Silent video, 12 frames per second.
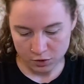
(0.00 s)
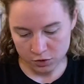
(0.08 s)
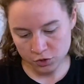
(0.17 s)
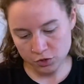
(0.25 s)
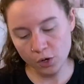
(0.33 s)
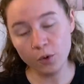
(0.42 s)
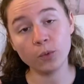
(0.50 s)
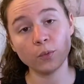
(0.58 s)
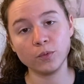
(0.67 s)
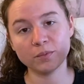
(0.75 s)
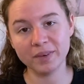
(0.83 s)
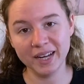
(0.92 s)

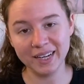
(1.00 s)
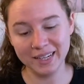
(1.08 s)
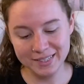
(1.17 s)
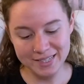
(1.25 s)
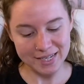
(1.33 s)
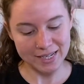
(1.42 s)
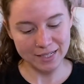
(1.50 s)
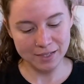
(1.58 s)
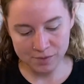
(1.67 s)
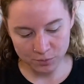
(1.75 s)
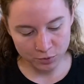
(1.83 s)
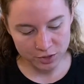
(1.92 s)
So my
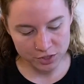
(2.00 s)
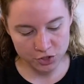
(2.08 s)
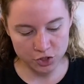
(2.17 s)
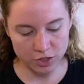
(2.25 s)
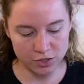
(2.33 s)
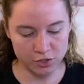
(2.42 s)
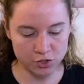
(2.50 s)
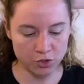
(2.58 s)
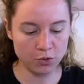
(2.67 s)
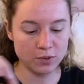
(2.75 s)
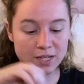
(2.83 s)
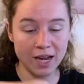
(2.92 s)
idea was just
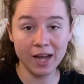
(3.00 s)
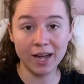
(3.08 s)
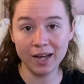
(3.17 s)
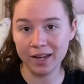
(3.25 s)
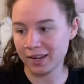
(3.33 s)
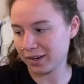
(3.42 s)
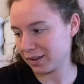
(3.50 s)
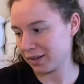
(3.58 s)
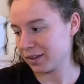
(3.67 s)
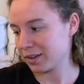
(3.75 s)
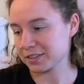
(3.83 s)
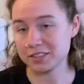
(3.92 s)
to tie
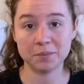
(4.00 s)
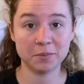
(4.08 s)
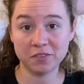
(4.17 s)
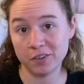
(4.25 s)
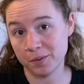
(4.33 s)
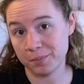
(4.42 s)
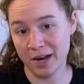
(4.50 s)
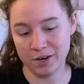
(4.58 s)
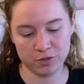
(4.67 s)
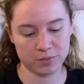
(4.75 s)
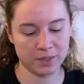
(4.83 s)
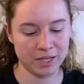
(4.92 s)
some of our
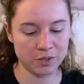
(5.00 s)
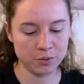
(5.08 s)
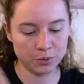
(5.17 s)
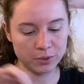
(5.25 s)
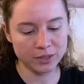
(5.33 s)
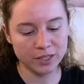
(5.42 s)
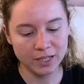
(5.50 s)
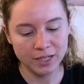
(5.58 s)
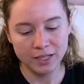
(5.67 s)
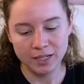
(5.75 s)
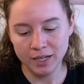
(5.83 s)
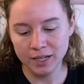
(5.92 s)
macrame cord
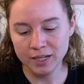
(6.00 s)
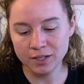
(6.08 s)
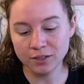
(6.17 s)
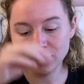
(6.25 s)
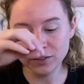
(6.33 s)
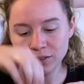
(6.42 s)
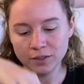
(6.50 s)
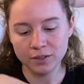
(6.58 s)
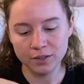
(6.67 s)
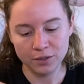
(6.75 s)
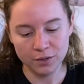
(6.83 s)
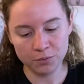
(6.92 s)
here
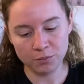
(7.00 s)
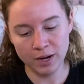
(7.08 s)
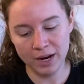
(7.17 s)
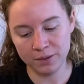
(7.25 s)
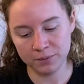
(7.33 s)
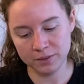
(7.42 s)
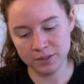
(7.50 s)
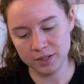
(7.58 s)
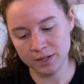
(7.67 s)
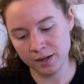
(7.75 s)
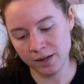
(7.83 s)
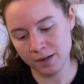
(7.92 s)
around the
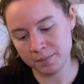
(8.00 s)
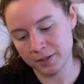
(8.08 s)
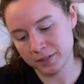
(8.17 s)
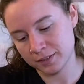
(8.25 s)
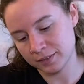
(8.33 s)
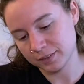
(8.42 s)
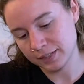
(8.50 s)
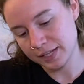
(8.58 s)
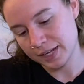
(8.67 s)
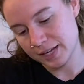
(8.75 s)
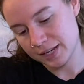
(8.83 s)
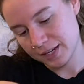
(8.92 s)
knob on the
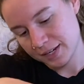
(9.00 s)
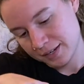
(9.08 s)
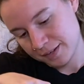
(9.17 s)
lid,